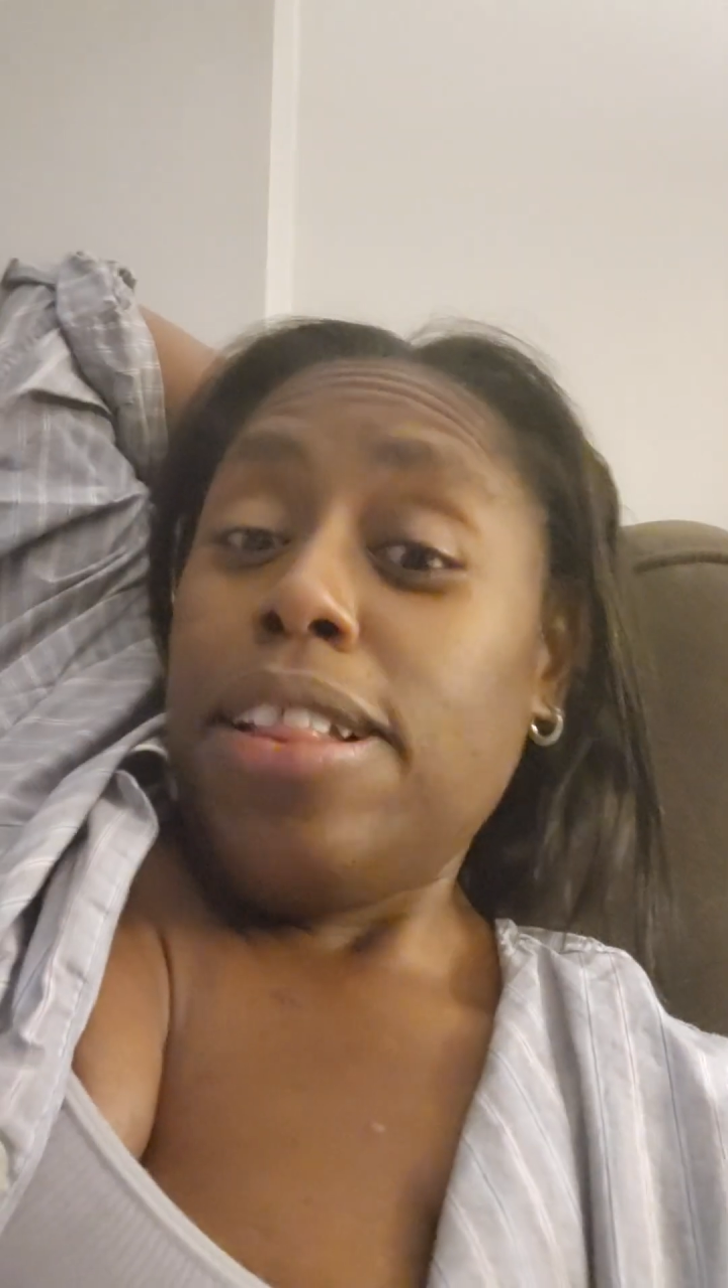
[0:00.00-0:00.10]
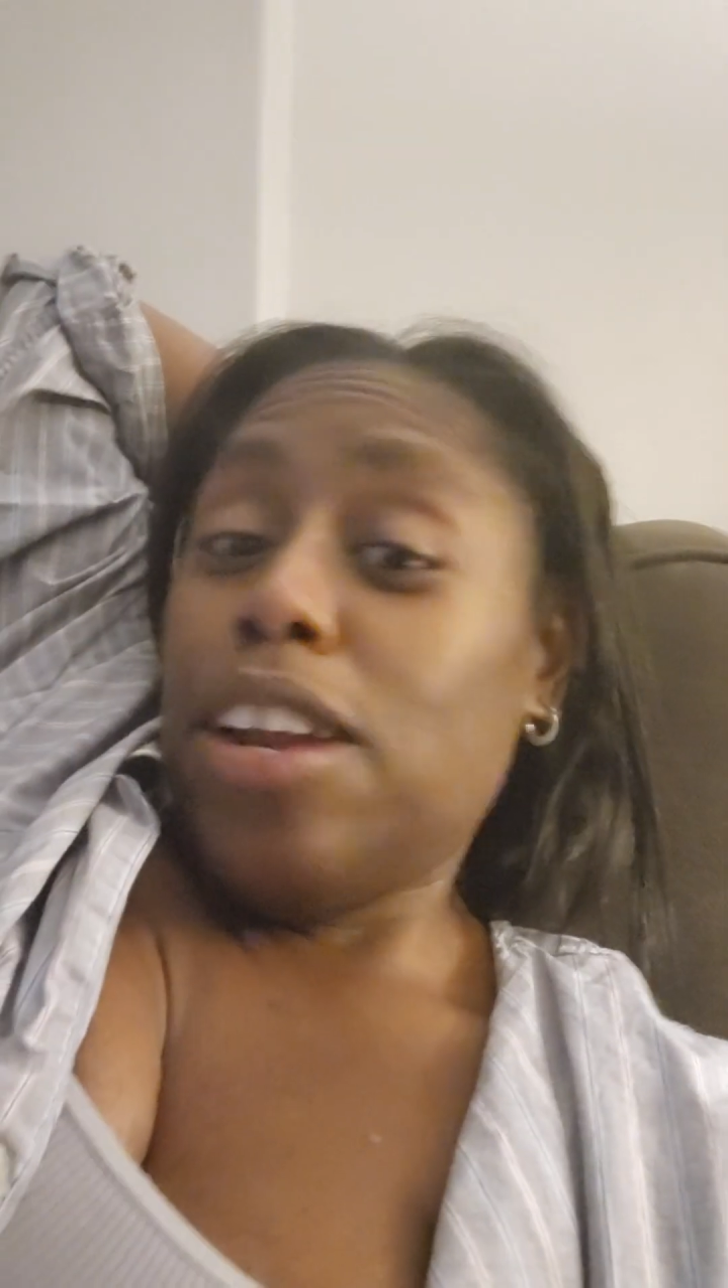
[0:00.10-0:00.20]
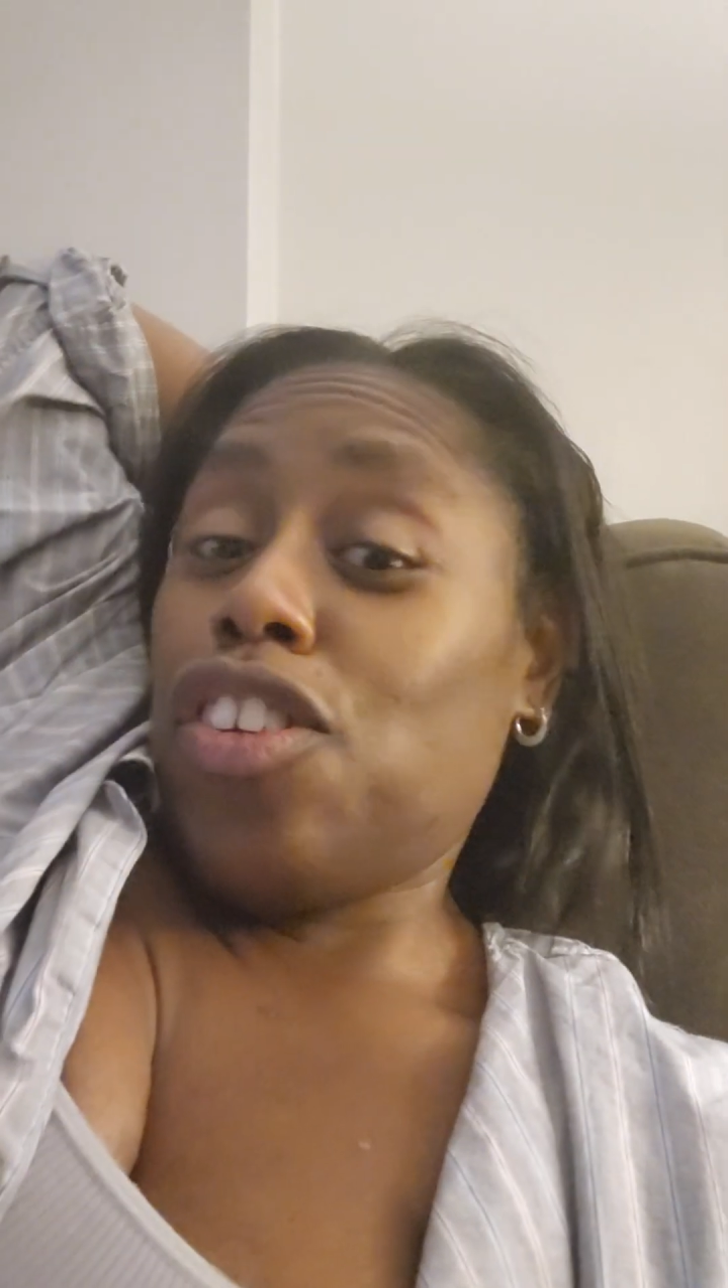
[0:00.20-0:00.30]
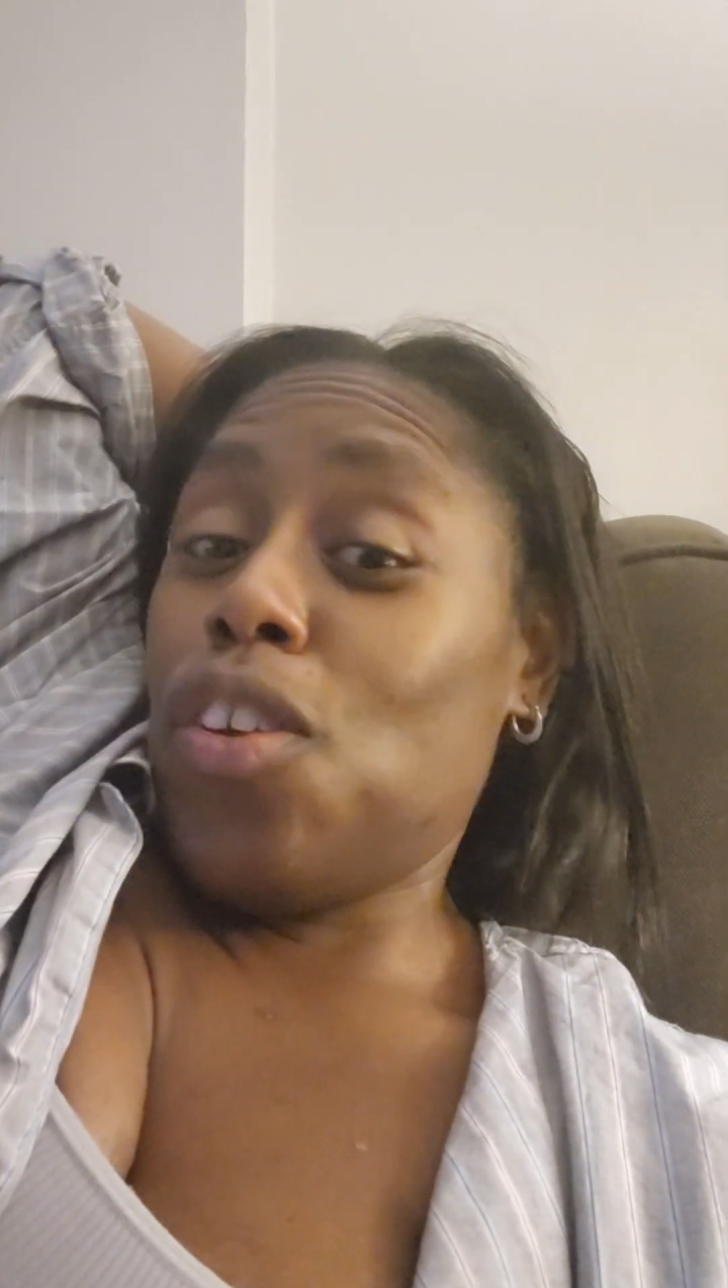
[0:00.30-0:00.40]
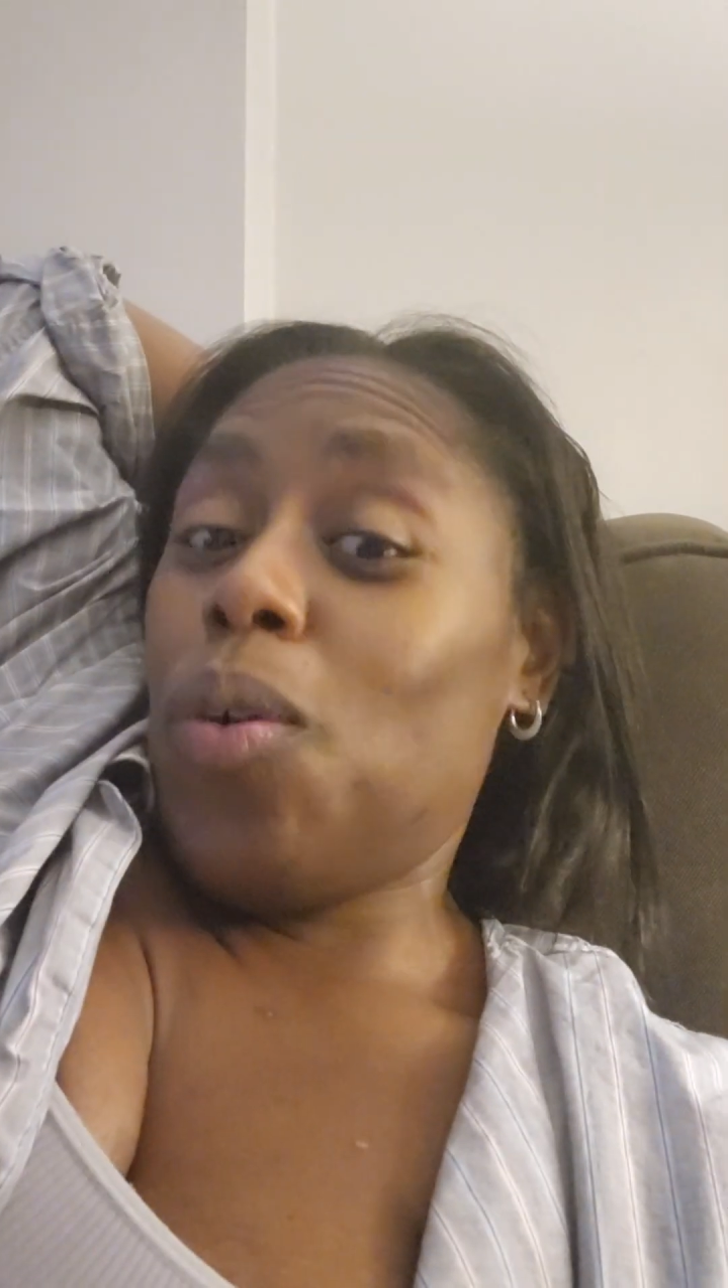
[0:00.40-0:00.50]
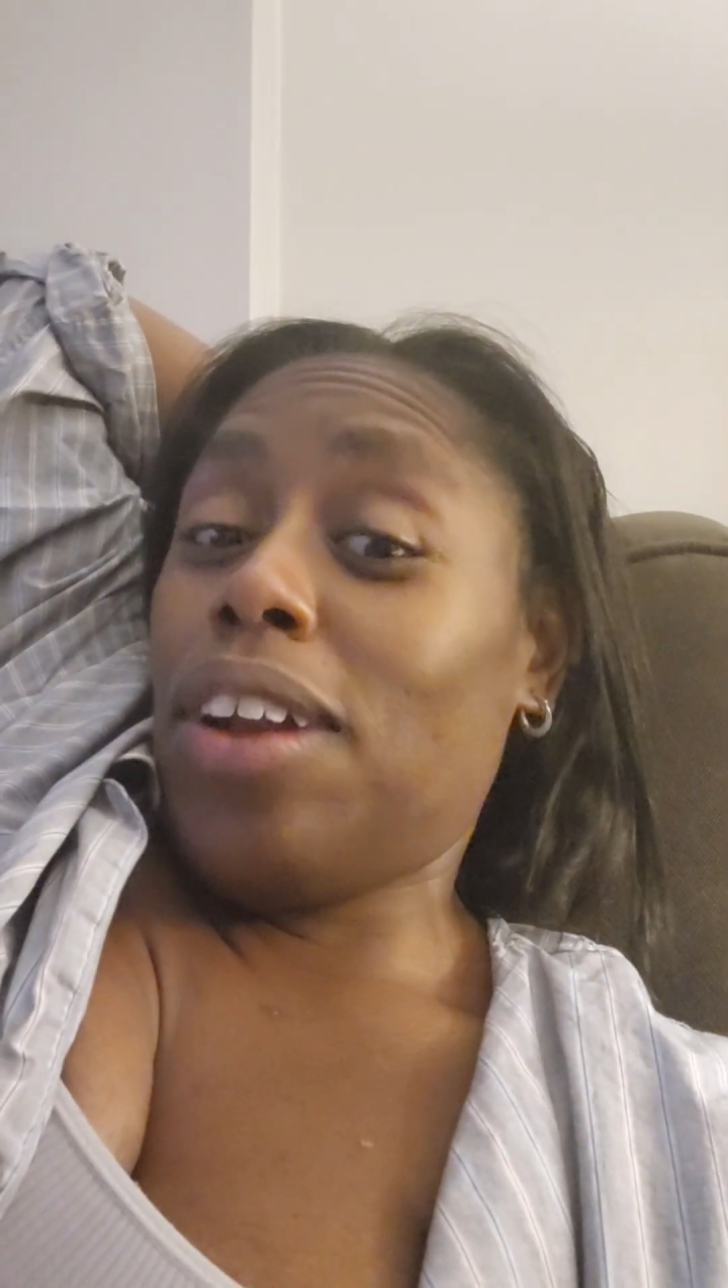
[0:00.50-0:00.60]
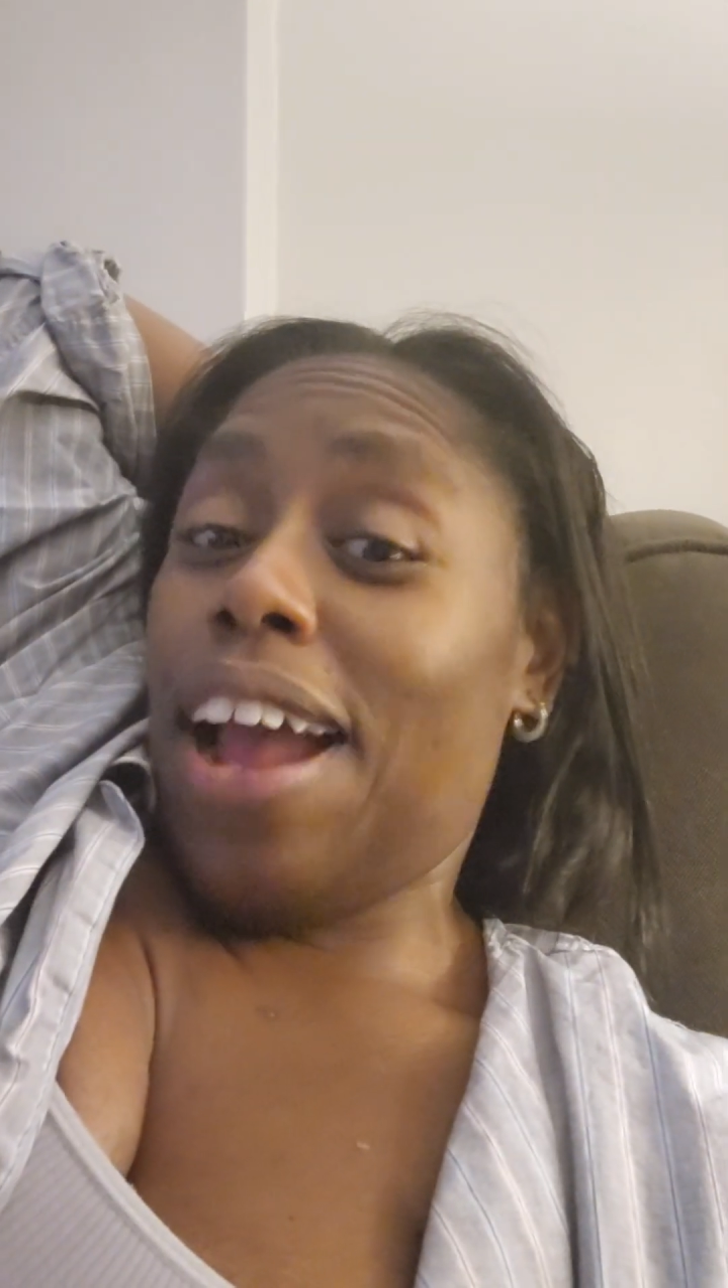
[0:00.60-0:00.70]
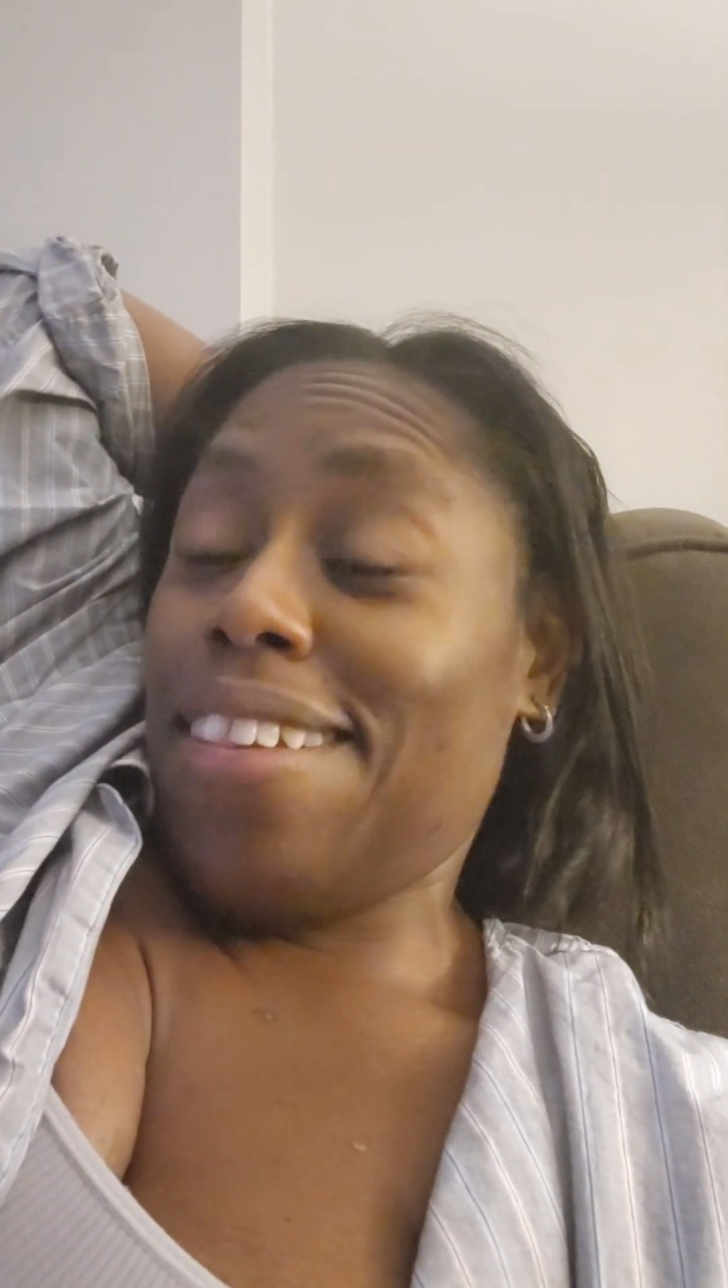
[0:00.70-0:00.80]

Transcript: that you will